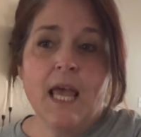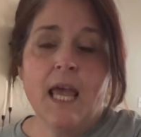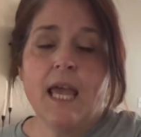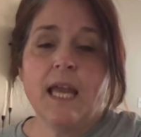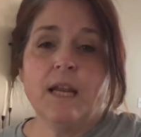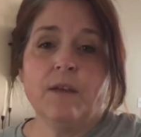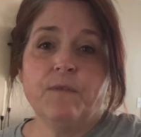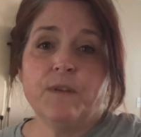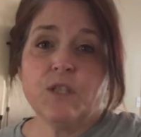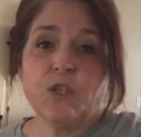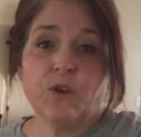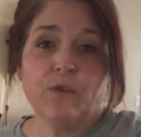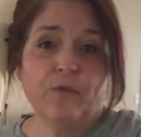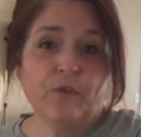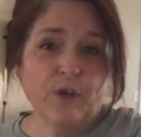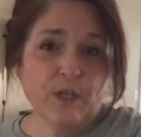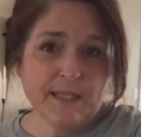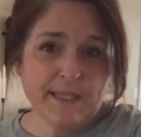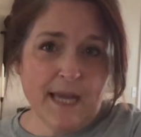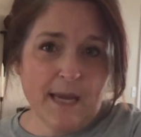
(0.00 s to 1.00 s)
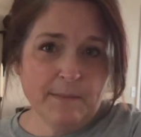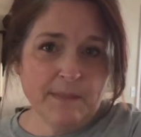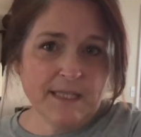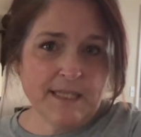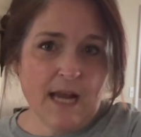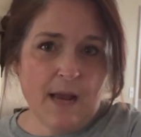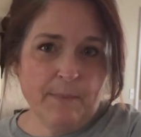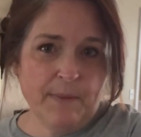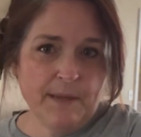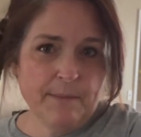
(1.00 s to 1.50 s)
And if it's your first time
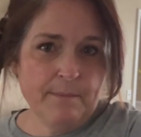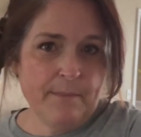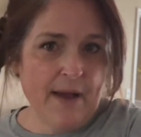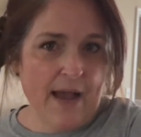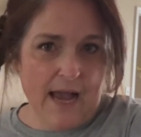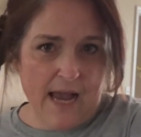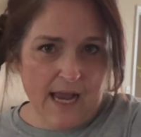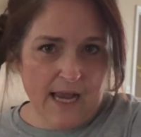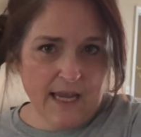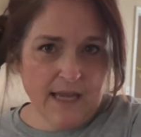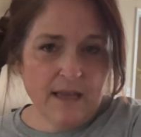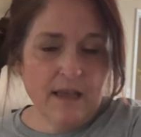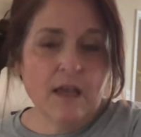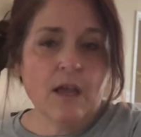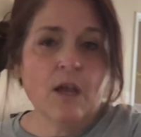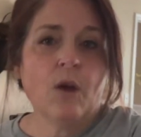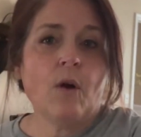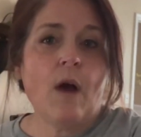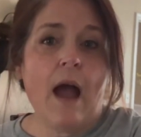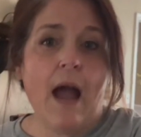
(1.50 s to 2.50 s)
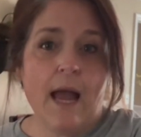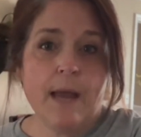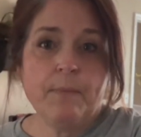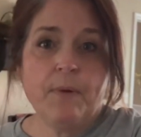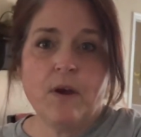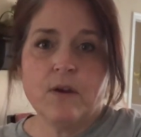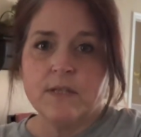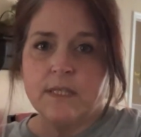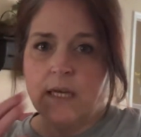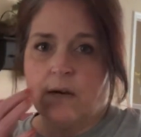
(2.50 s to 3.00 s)
stopping by, I
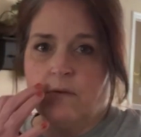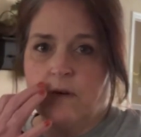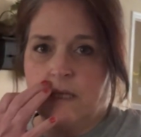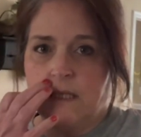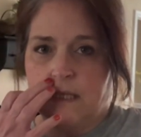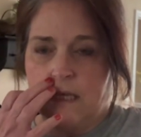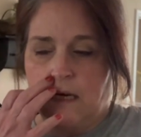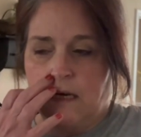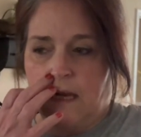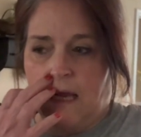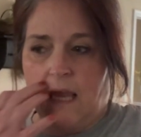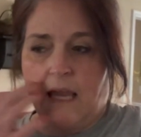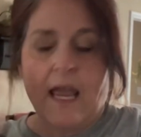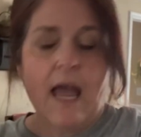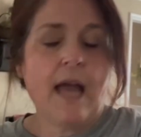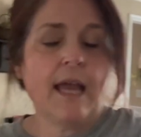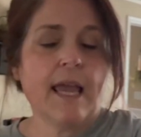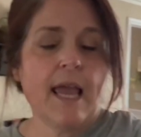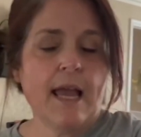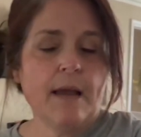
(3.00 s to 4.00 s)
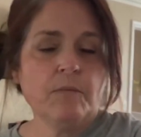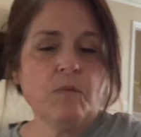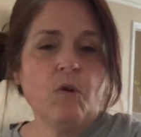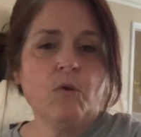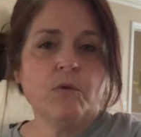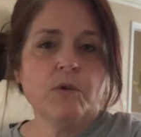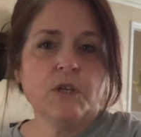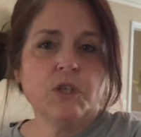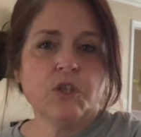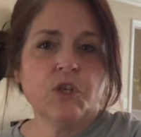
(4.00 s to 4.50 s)
post every Sunday. I am
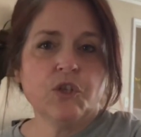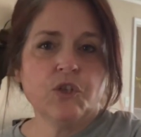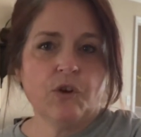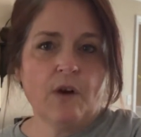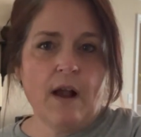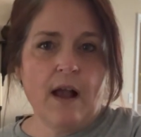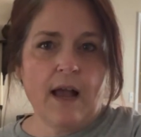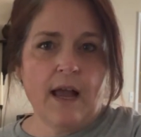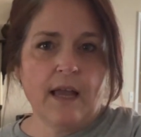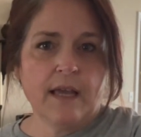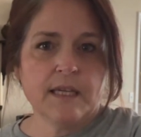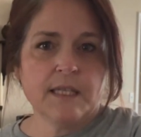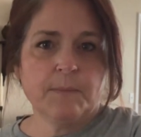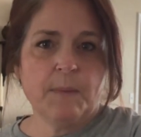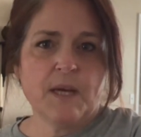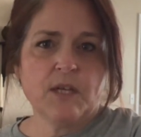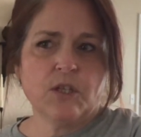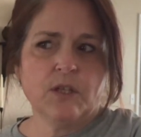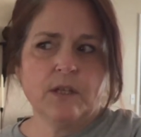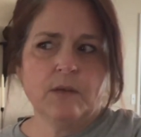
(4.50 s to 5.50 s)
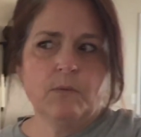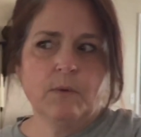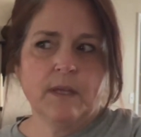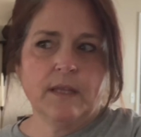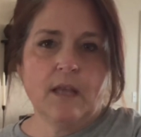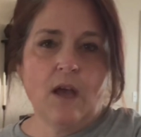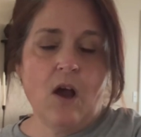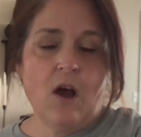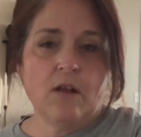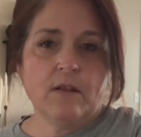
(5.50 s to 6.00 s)
going to try, especially when
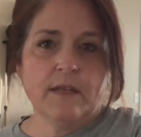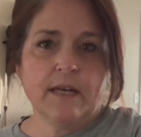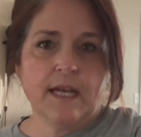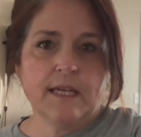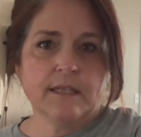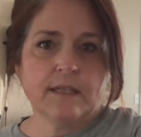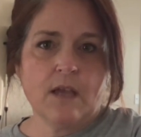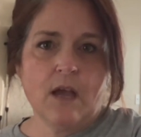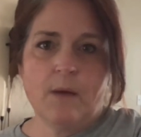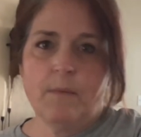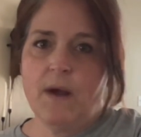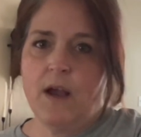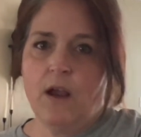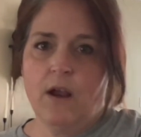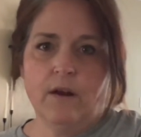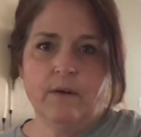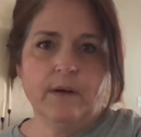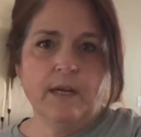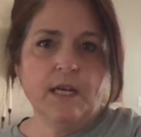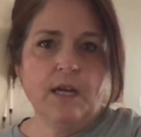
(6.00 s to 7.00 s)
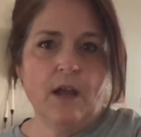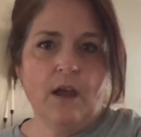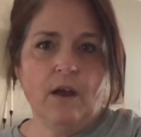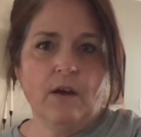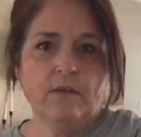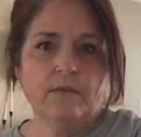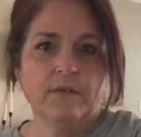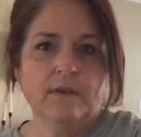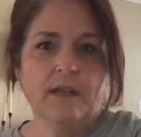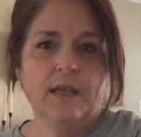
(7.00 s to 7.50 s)
the holidays come. I already
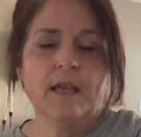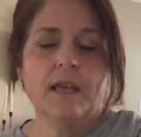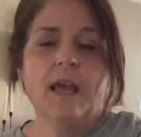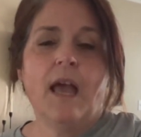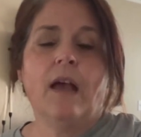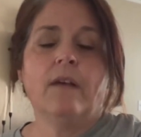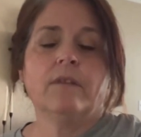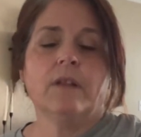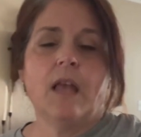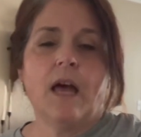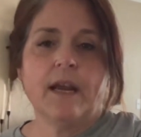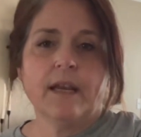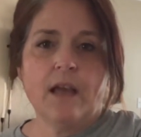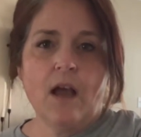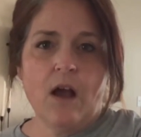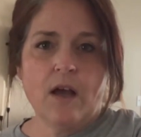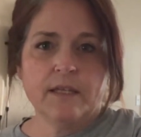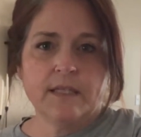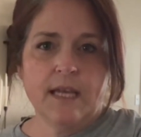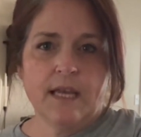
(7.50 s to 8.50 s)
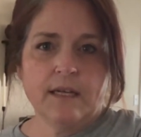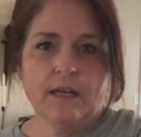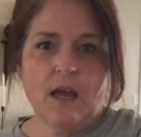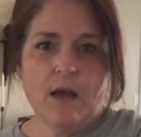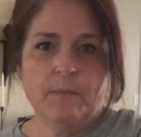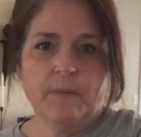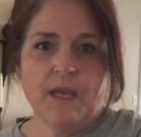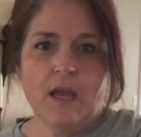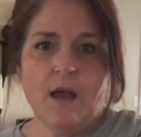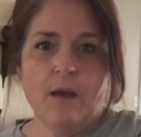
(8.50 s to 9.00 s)
know I have a lot of content
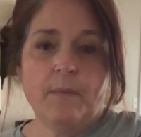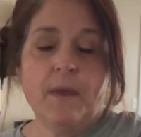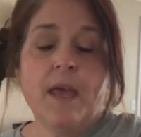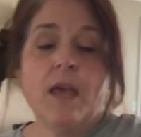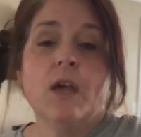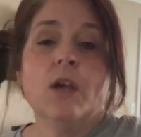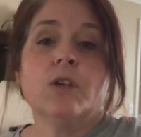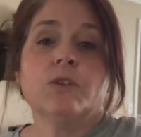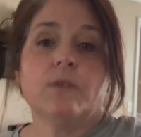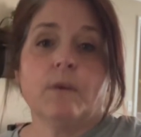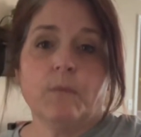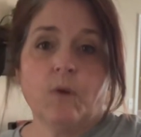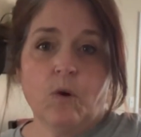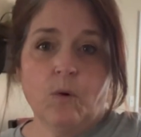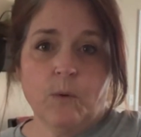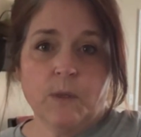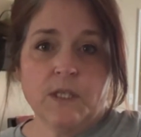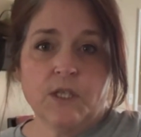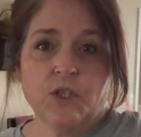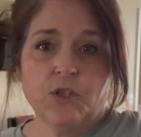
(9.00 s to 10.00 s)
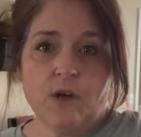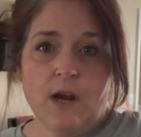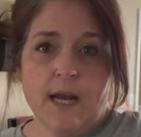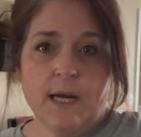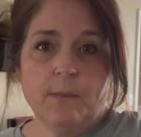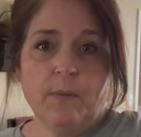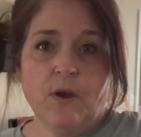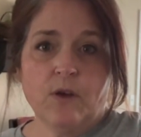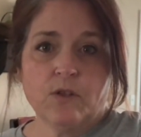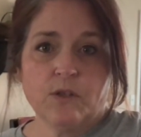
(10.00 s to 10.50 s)
coming up, so I'm going to try
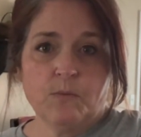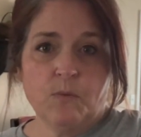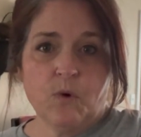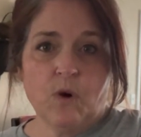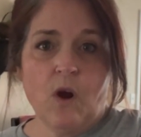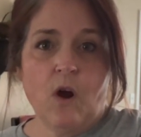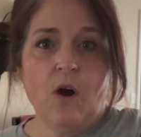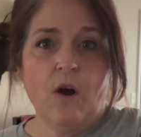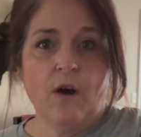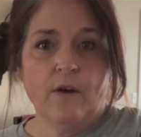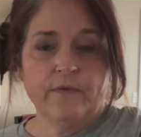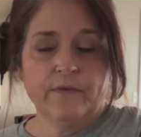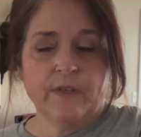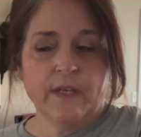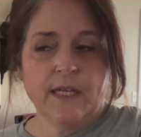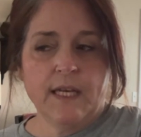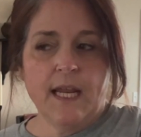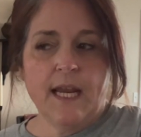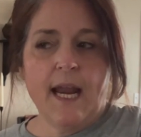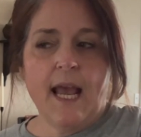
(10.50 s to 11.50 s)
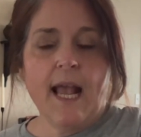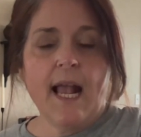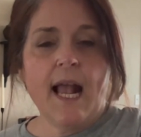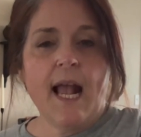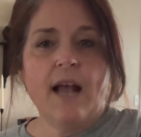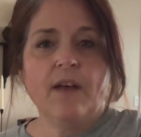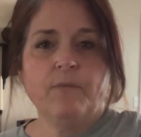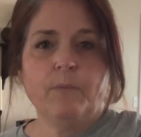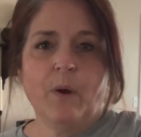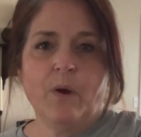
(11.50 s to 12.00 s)
to post more often. And I
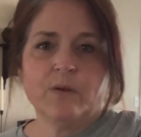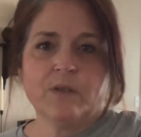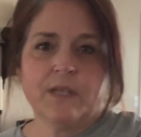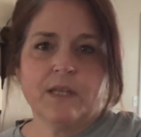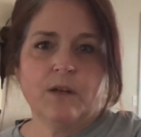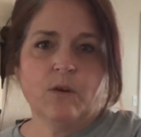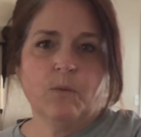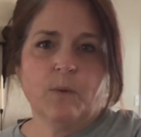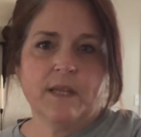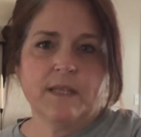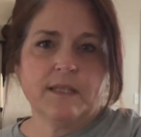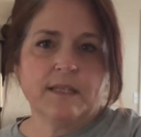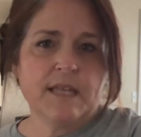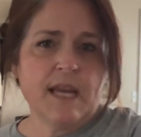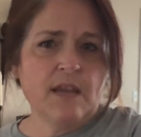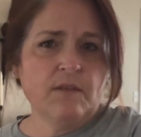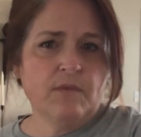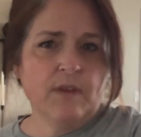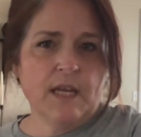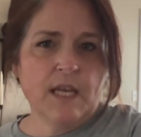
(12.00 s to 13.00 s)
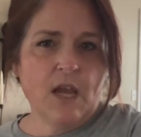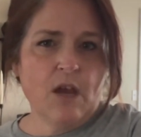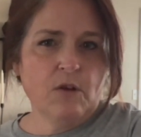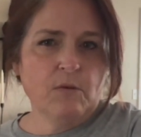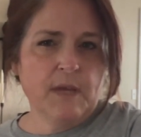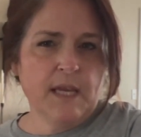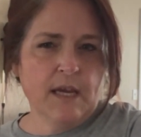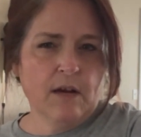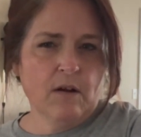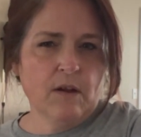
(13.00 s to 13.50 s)
have posted a Wednesday video
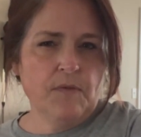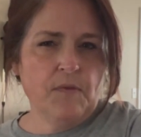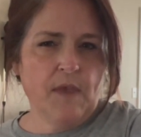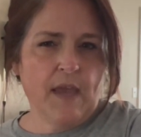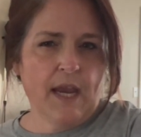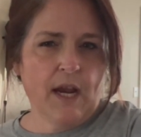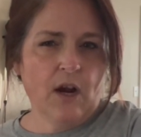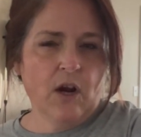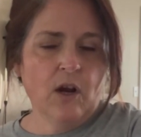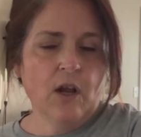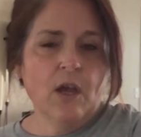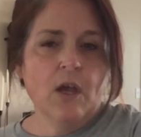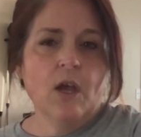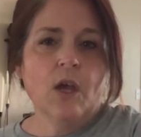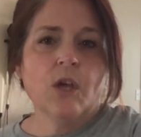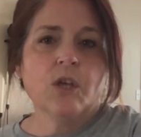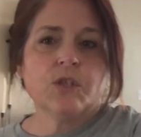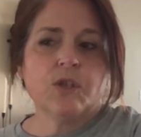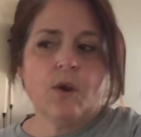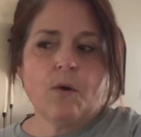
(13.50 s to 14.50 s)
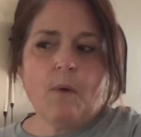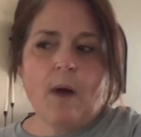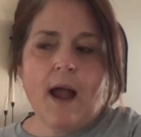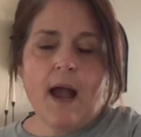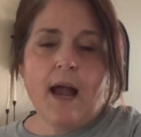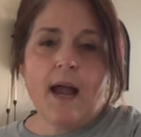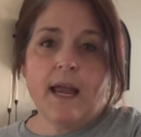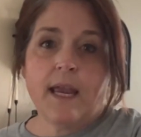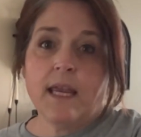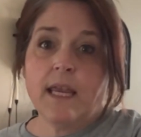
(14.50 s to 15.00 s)
here and there, so
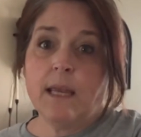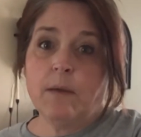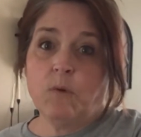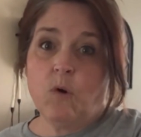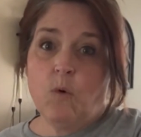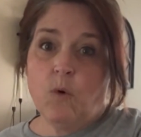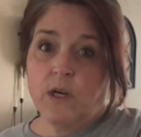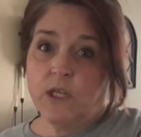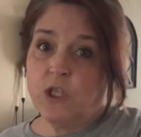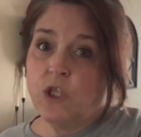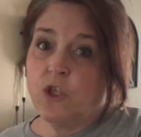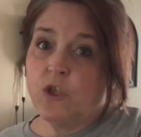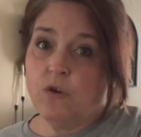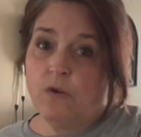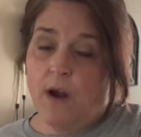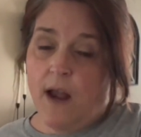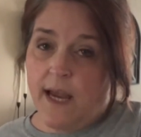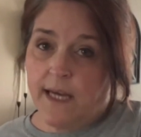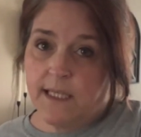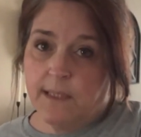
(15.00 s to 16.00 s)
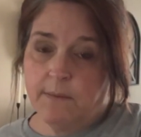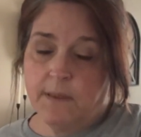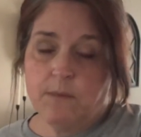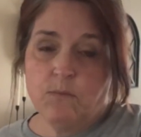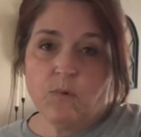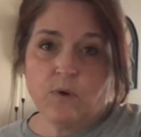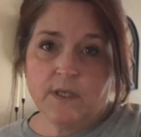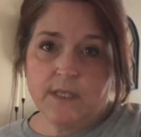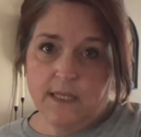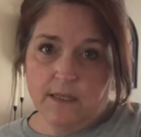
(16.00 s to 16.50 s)
I am going to try to be
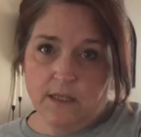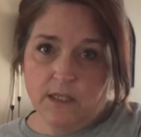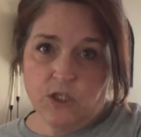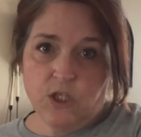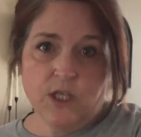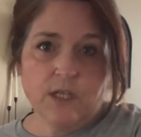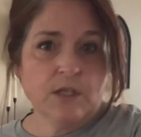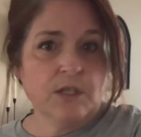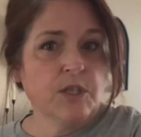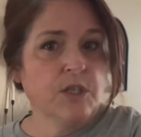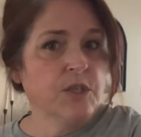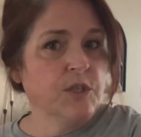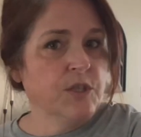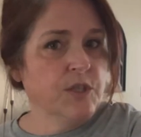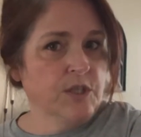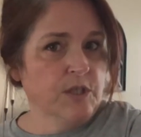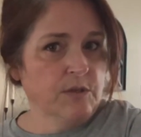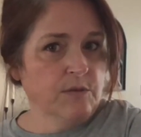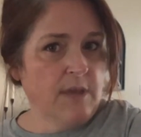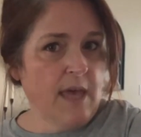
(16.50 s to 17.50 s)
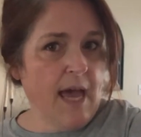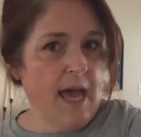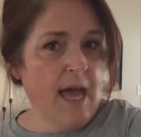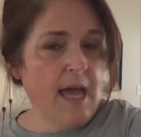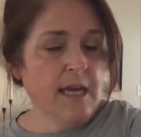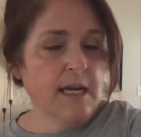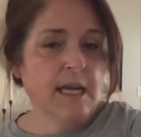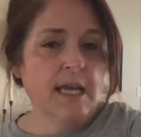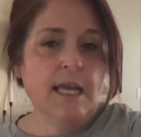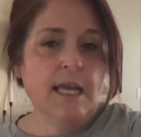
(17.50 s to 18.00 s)
more diligent to do
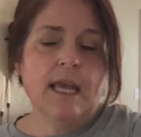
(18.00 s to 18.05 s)
that.